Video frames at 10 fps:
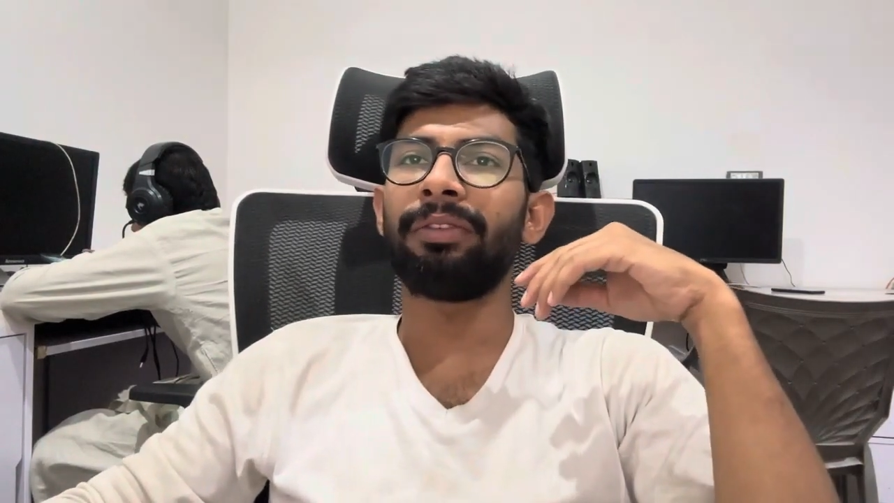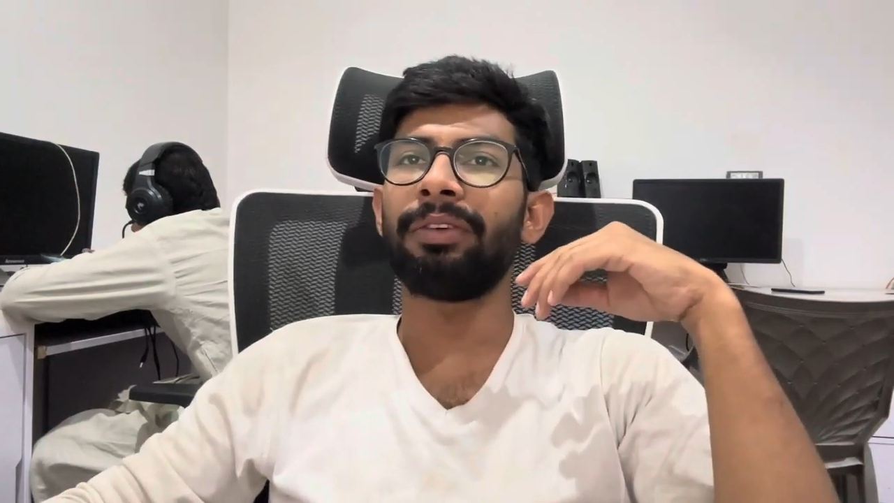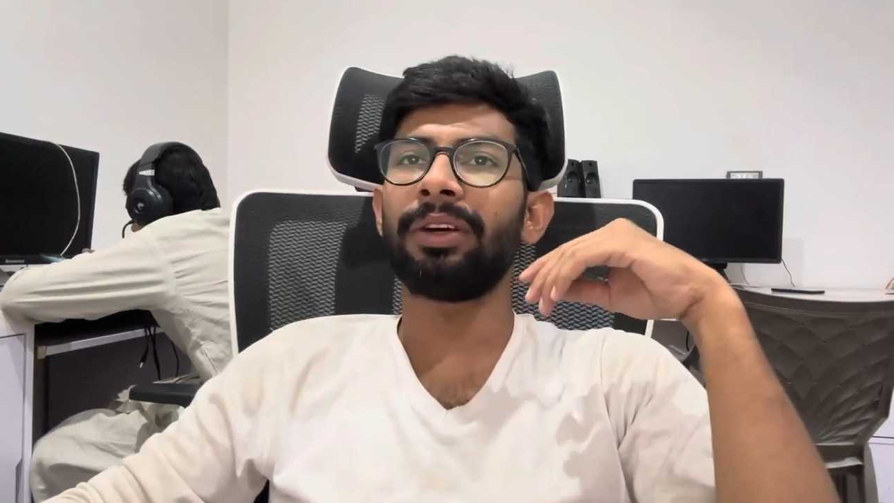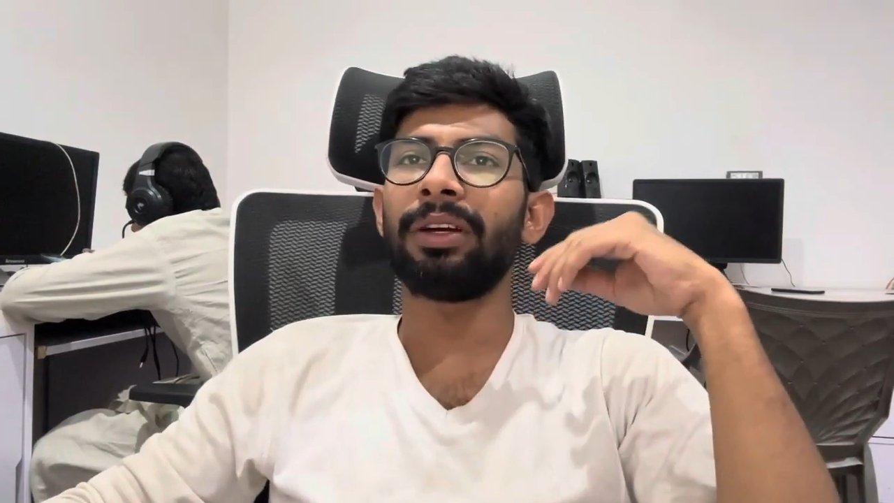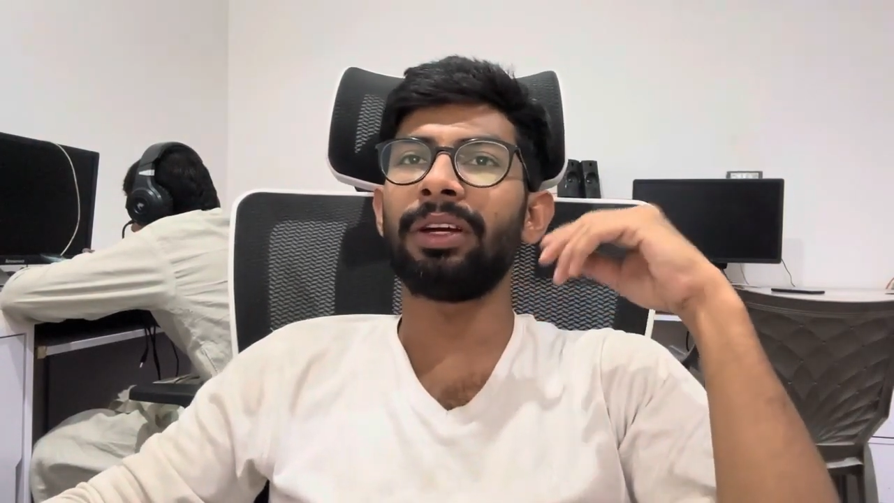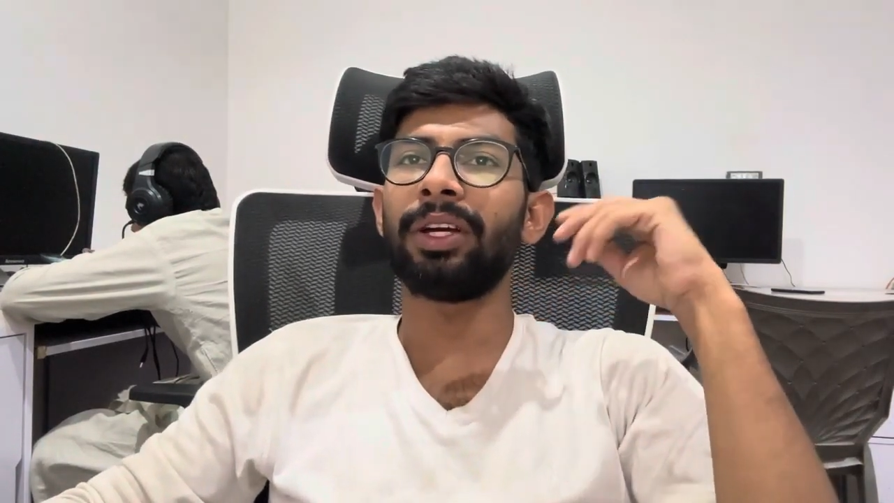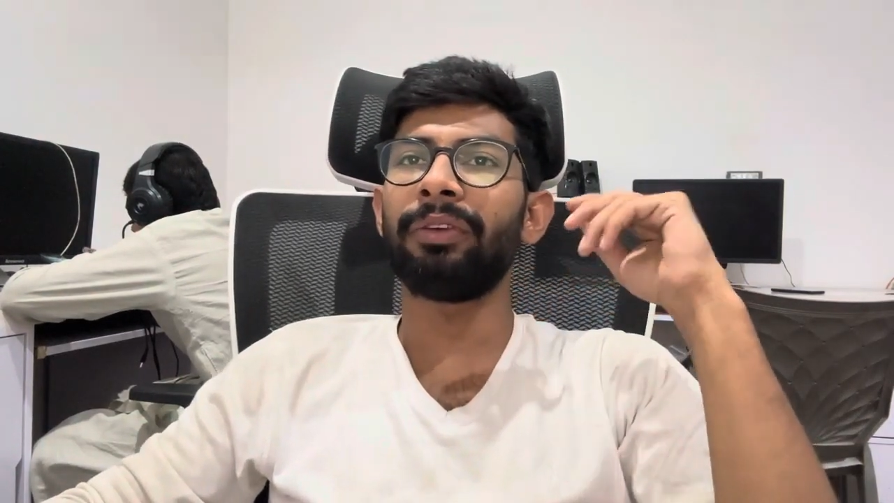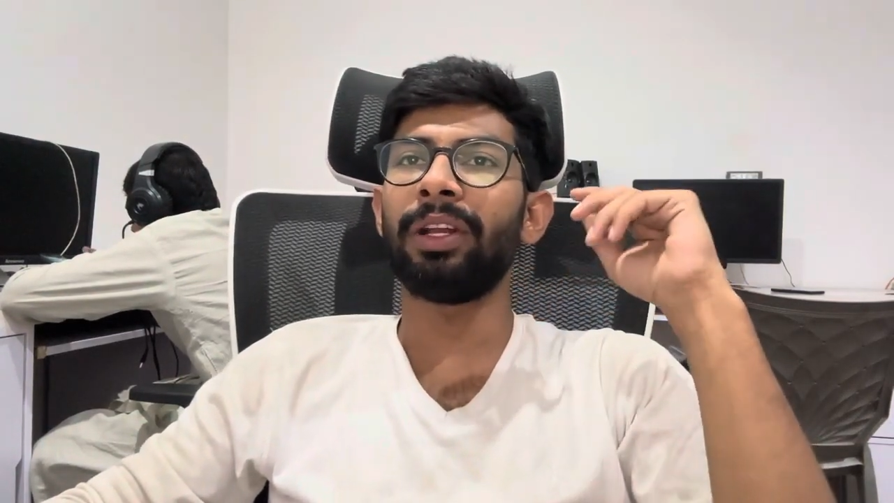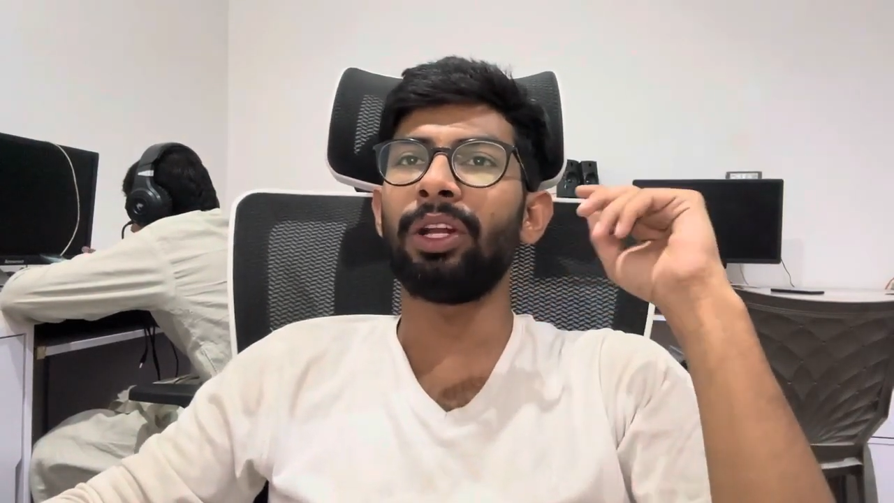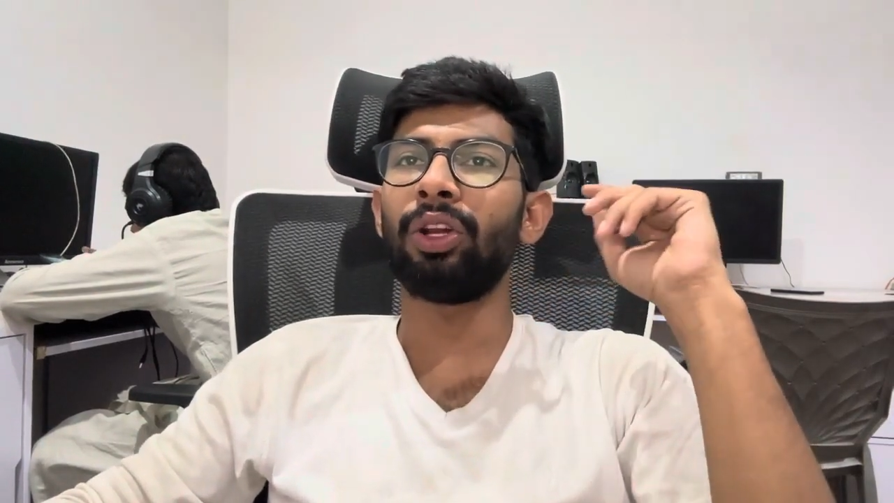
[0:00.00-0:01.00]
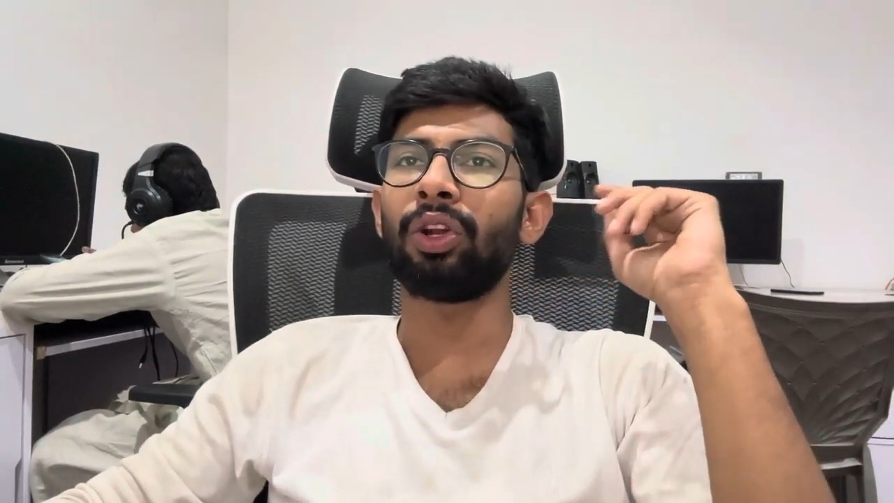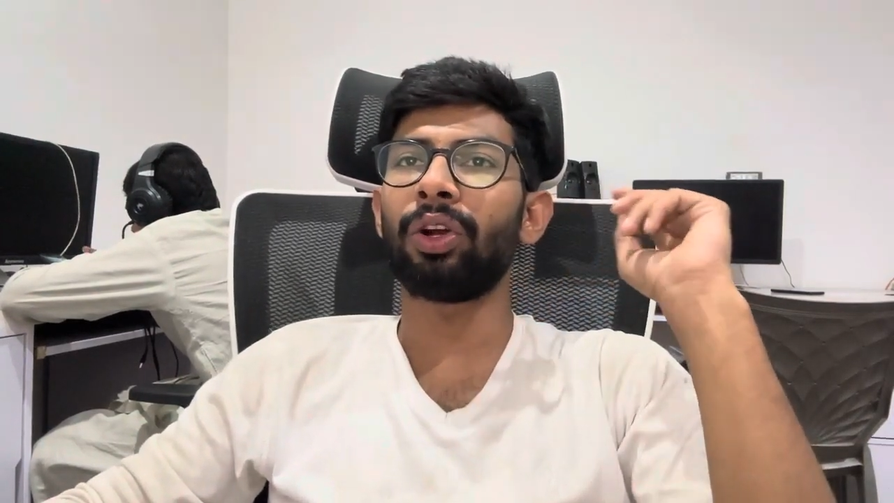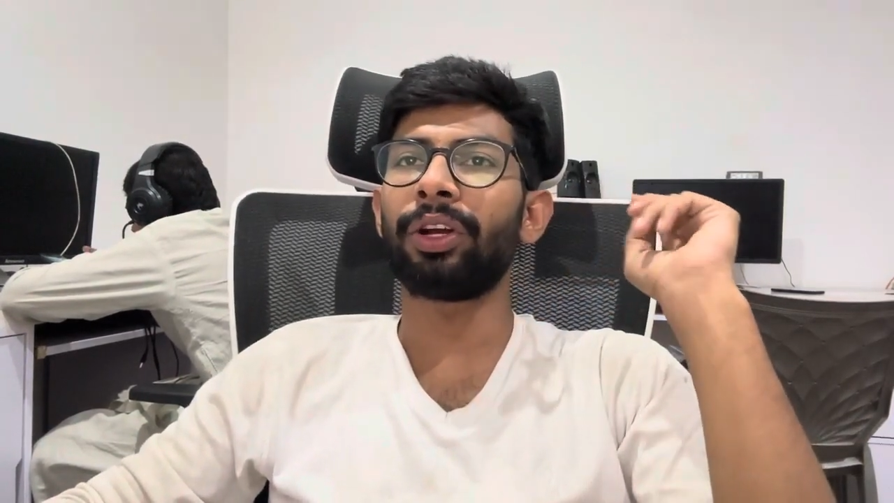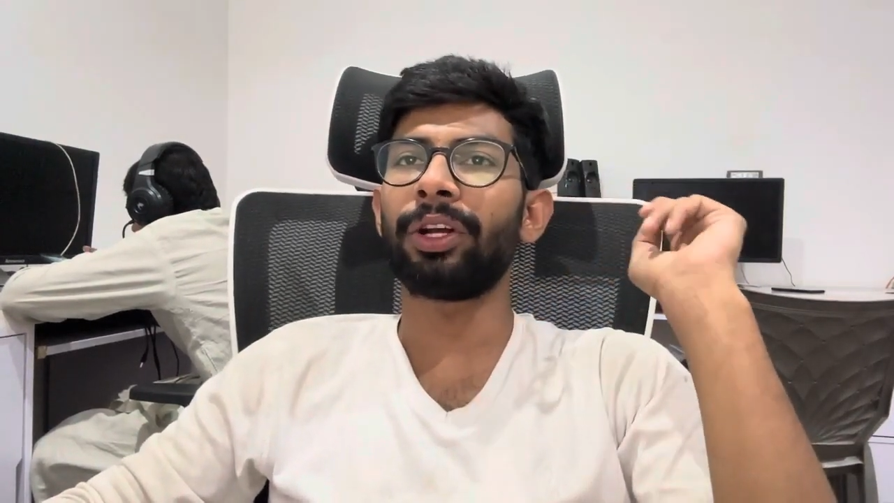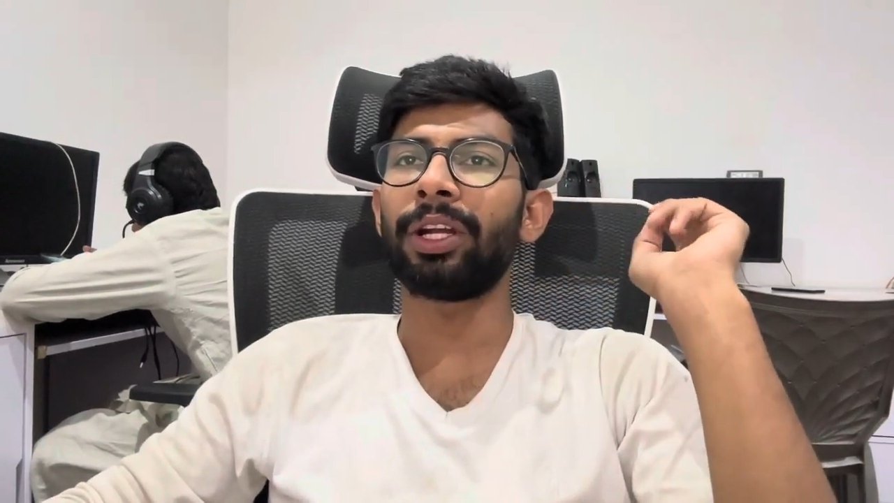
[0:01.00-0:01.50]
will
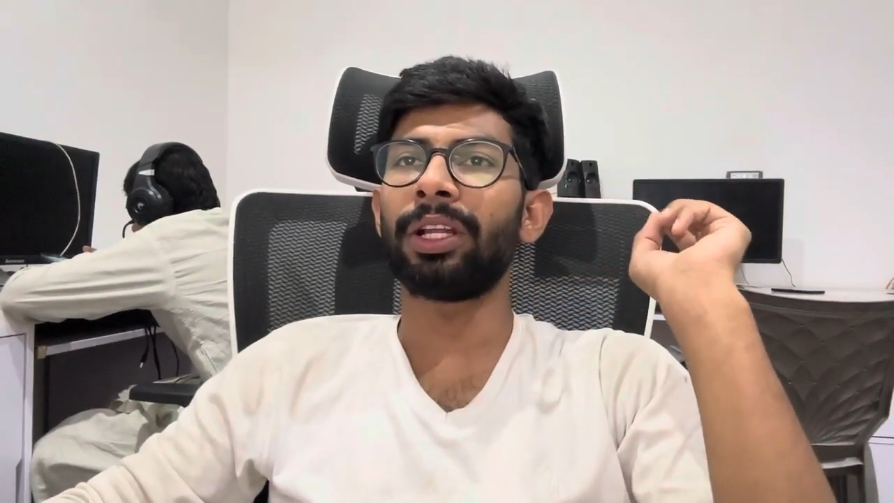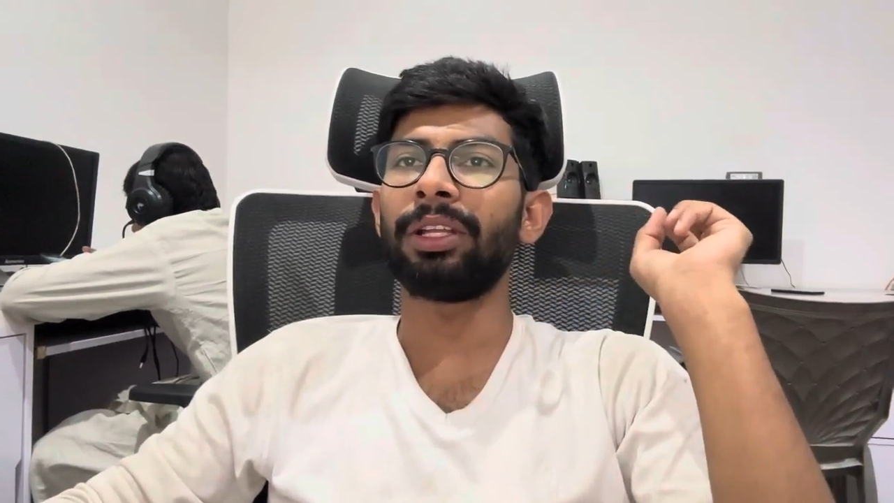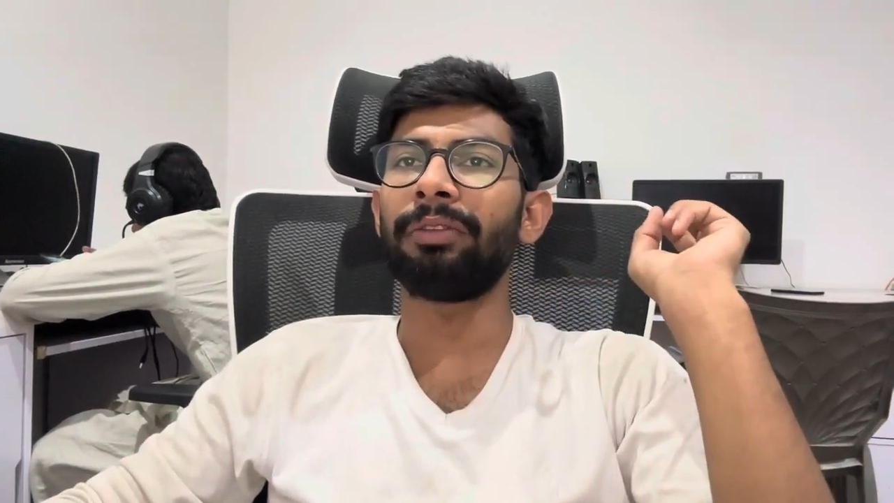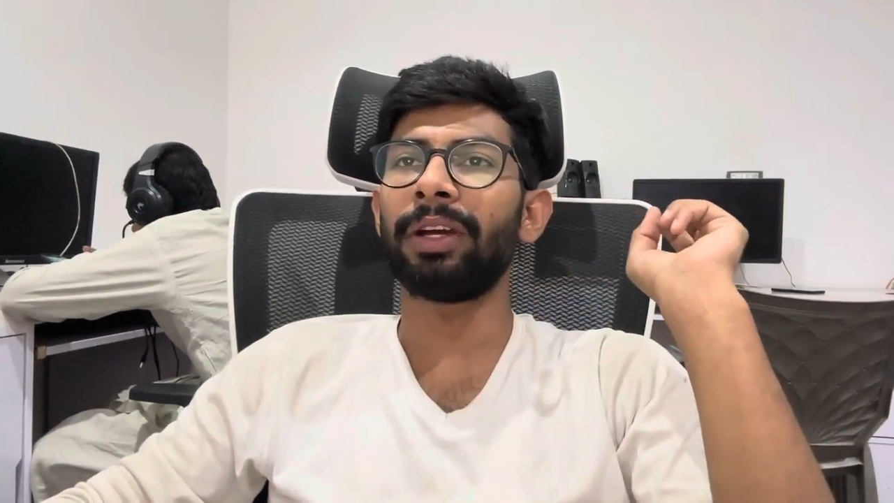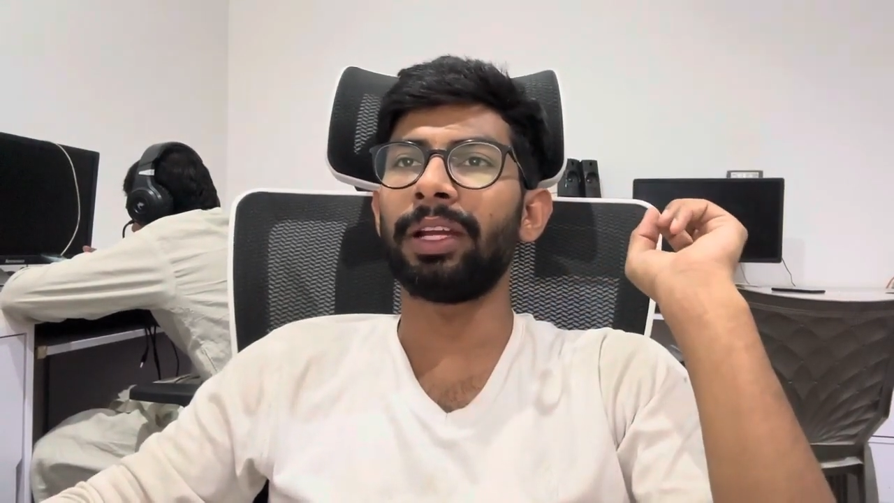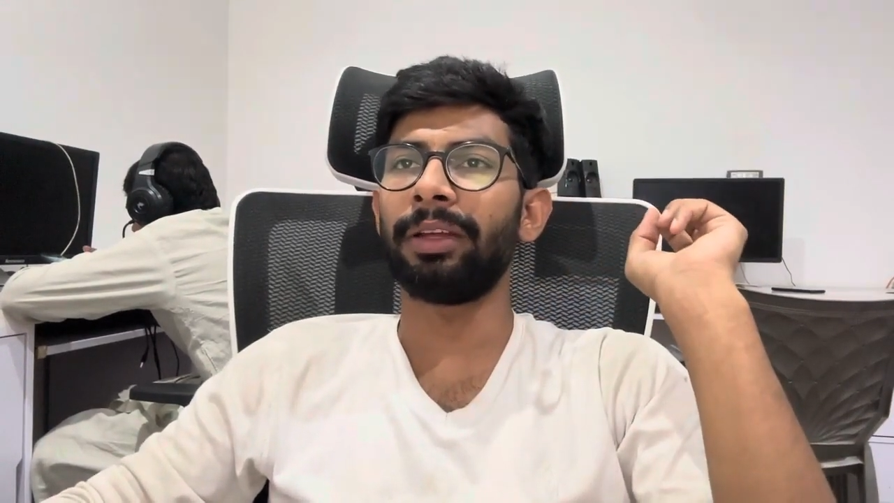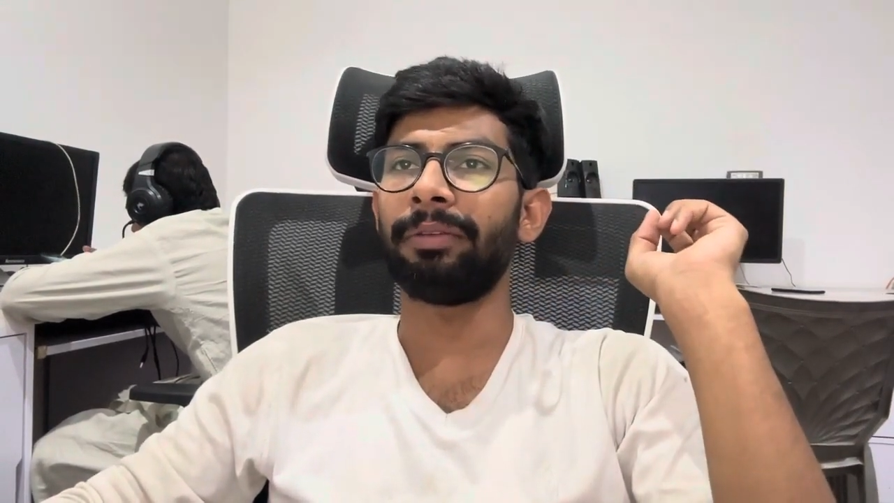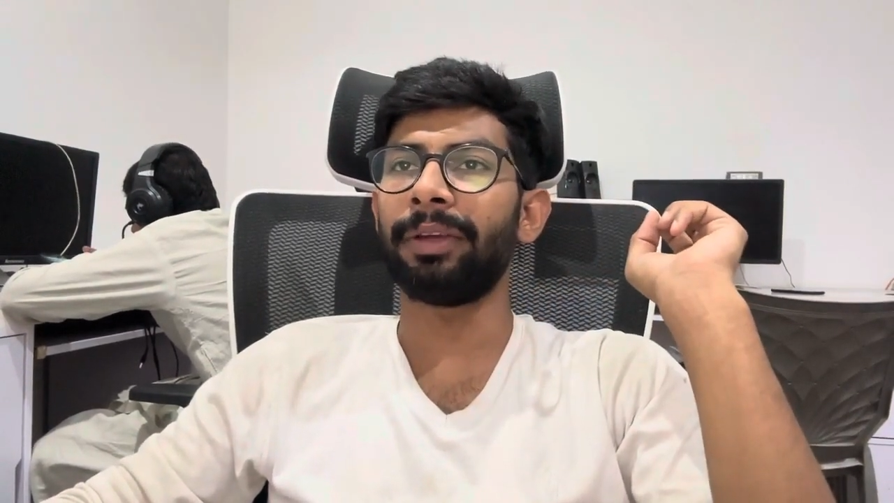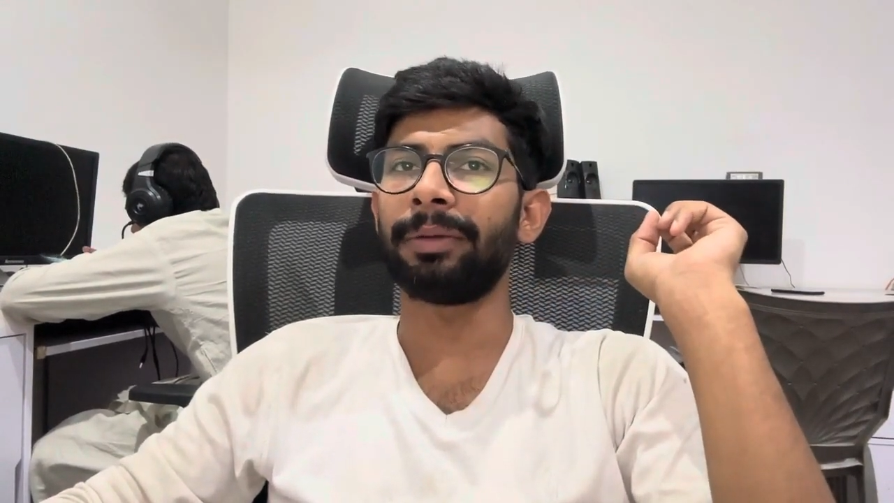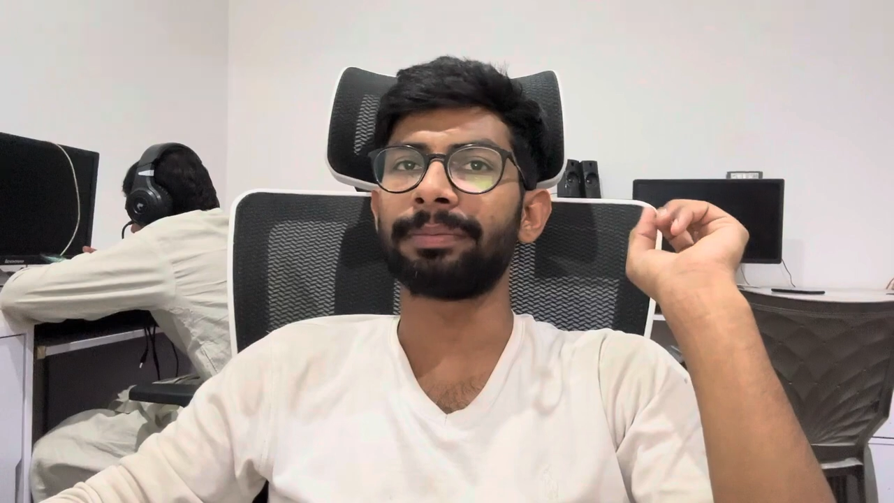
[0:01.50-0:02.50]
not return the filing fee.